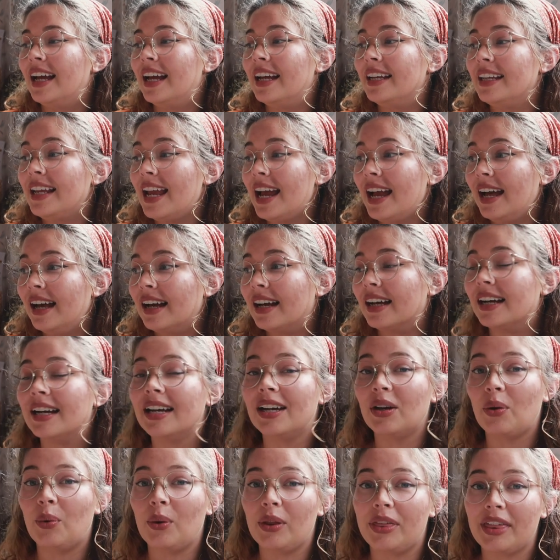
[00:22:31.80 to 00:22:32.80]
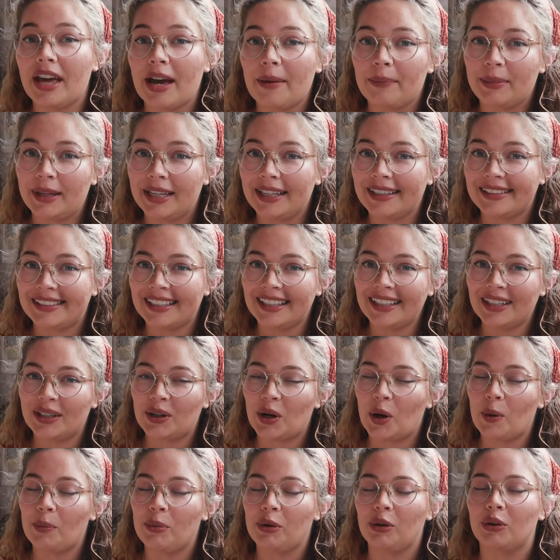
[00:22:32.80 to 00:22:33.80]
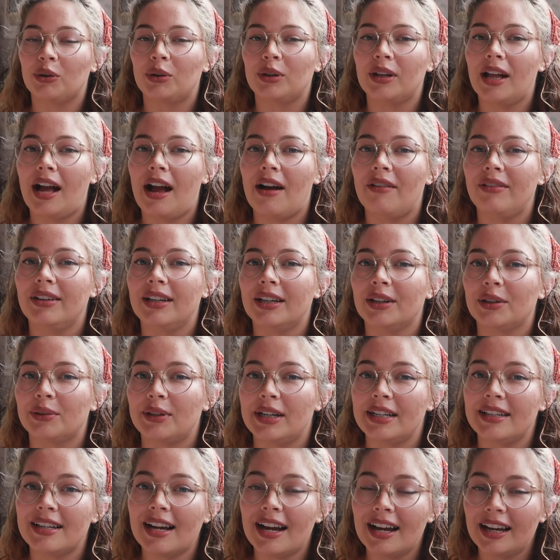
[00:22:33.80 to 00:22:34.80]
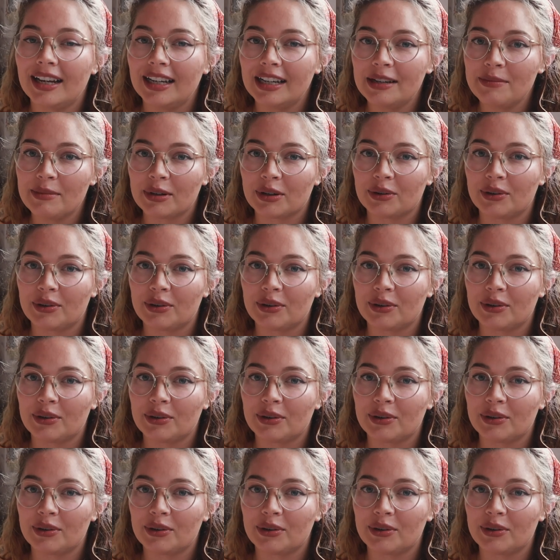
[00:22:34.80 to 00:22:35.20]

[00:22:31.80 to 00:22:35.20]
And yeah, with that being said, I hope you're all having a great time,